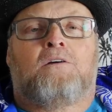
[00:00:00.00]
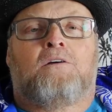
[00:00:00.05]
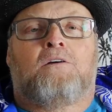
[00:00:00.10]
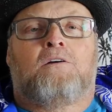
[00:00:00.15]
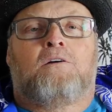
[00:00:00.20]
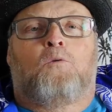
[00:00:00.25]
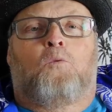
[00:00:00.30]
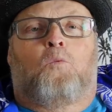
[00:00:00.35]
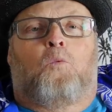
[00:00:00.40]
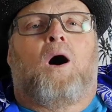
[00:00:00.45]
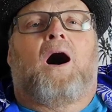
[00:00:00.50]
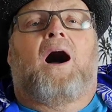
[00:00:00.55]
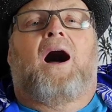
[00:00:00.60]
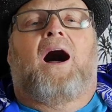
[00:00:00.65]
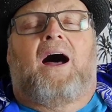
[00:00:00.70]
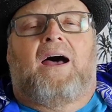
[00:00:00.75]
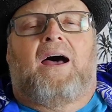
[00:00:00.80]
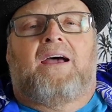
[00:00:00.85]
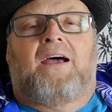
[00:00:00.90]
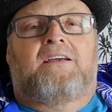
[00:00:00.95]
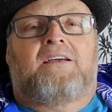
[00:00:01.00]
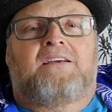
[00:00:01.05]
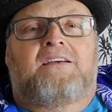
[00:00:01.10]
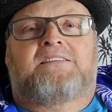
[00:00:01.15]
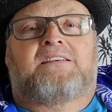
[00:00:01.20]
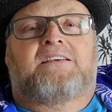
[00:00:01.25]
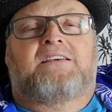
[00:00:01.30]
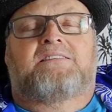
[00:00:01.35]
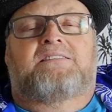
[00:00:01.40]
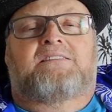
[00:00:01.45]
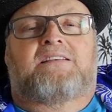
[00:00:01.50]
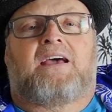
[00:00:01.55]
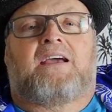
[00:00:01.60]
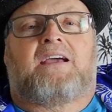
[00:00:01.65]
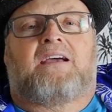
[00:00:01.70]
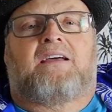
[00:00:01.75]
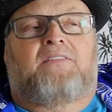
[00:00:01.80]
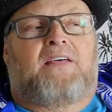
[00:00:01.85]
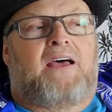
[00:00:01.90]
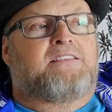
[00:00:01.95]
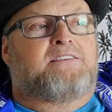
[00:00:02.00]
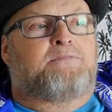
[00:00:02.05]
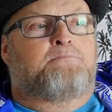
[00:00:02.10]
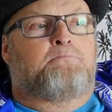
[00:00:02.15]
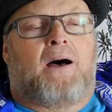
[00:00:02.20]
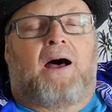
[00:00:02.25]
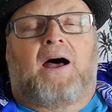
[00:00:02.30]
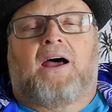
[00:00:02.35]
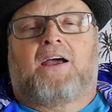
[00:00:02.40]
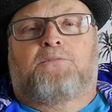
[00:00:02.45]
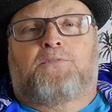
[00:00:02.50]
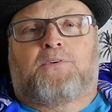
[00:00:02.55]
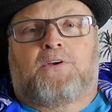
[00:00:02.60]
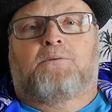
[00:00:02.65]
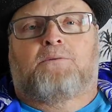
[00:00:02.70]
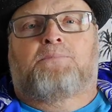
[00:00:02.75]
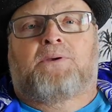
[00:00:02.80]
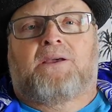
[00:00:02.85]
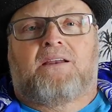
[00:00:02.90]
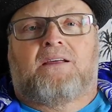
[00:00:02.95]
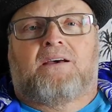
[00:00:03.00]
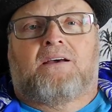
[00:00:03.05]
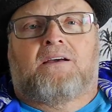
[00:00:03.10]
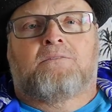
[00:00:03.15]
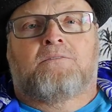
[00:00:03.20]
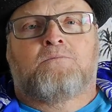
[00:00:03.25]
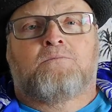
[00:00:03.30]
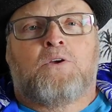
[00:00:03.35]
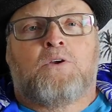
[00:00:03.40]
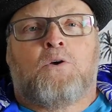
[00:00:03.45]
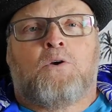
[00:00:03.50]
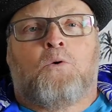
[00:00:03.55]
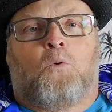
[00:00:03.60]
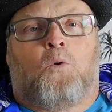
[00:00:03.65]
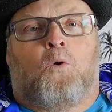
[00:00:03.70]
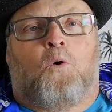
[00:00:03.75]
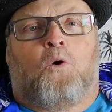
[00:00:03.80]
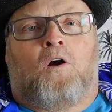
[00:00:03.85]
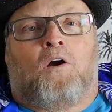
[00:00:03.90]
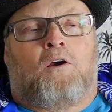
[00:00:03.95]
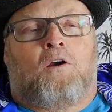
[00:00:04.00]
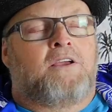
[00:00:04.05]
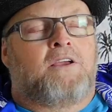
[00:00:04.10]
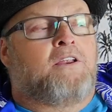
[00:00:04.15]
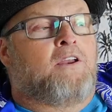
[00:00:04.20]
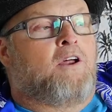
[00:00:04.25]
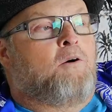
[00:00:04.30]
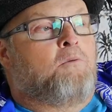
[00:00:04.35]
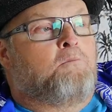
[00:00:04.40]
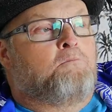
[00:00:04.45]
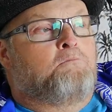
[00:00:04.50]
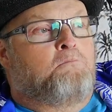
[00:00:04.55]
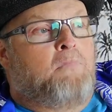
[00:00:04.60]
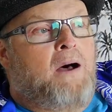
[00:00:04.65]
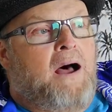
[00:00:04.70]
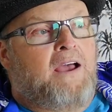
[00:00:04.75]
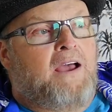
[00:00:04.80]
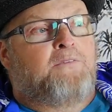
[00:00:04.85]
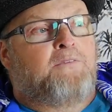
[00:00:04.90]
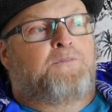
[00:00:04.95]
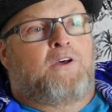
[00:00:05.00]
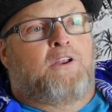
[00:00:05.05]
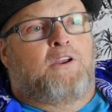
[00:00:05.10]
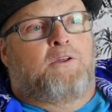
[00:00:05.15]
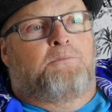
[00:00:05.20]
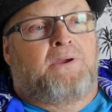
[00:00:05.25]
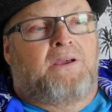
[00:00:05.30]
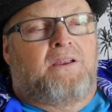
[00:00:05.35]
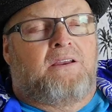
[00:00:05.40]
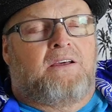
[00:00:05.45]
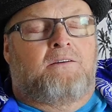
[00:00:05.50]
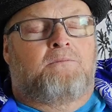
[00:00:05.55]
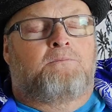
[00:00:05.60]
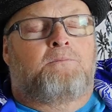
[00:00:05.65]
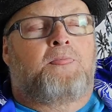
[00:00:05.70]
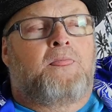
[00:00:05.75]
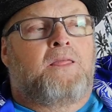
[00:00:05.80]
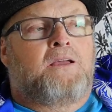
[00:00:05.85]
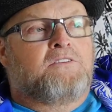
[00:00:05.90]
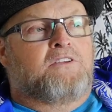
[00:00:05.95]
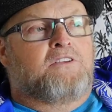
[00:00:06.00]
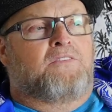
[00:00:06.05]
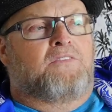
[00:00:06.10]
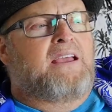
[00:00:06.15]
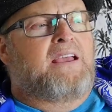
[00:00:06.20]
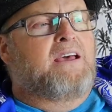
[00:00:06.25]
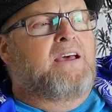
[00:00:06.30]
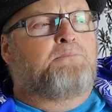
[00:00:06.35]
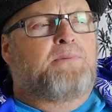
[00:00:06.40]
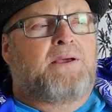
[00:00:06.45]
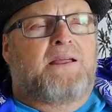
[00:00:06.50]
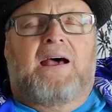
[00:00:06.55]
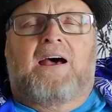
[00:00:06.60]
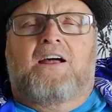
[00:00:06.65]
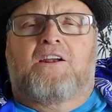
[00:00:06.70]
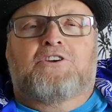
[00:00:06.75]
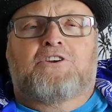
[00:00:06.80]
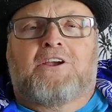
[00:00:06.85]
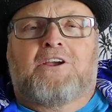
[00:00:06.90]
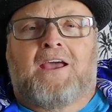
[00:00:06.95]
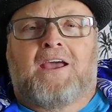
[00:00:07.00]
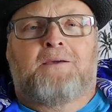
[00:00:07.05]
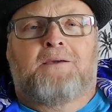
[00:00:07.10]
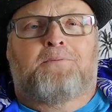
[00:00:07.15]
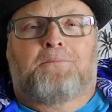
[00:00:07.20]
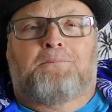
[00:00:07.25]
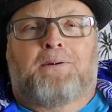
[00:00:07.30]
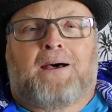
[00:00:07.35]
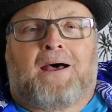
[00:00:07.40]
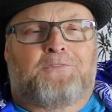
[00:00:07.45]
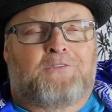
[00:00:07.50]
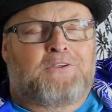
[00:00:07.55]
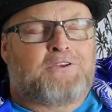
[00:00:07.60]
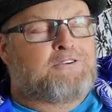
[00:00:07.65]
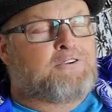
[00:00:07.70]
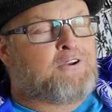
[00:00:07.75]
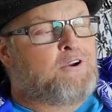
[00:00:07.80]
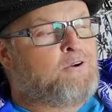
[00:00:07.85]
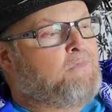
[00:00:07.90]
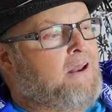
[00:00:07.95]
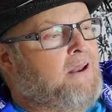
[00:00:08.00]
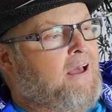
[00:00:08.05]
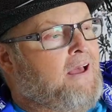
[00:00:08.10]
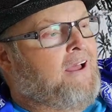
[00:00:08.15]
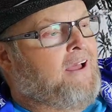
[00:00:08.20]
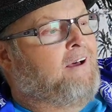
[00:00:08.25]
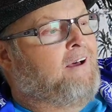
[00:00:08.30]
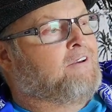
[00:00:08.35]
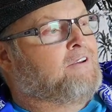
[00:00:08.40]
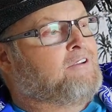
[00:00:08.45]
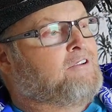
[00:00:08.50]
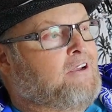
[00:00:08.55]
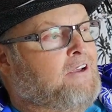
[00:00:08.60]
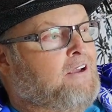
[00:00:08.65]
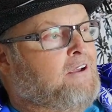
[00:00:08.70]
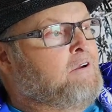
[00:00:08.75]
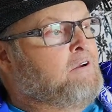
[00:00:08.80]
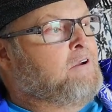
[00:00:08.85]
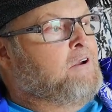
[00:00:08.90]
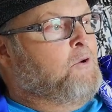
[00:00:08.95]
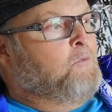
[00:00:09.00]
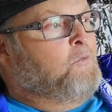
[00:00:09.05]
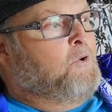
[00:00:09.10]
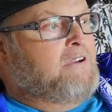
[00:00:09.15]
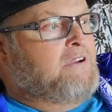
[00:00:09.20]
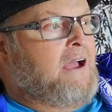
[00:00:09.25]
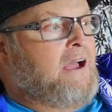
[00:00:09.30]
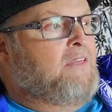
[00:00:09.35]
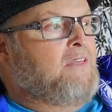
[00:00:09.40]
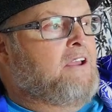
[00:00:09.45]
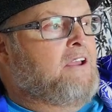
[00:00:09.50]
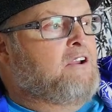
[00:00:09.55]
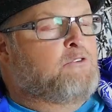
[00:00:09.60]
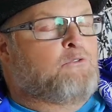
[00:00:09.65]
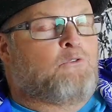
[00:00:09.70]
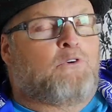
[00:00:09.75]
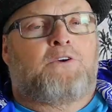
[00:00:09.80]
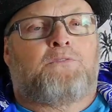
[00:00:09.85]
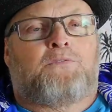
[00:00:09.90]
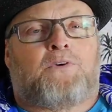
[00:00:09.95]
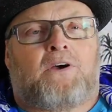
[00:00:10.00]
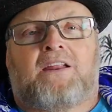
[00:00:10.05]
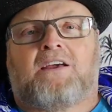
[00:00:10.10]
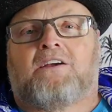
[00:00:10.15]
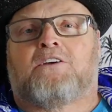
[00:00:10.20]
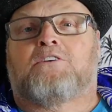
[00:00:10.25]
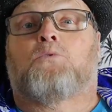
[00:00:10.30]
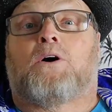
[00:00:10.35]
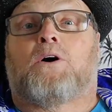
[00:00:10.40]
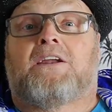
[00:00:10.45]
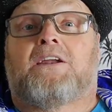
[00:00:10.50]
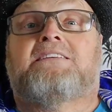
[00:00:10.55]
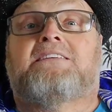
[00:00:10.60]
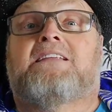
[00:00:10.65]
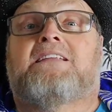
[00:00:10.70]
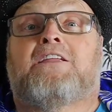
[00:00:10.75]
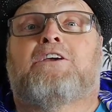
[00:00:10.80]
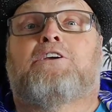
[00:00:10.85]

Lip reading: Why is he saying that's my Filipina? Or, you know, my Filipina. So they get bent out of shape about this terminology, which I think is really funny, because one, it's none of your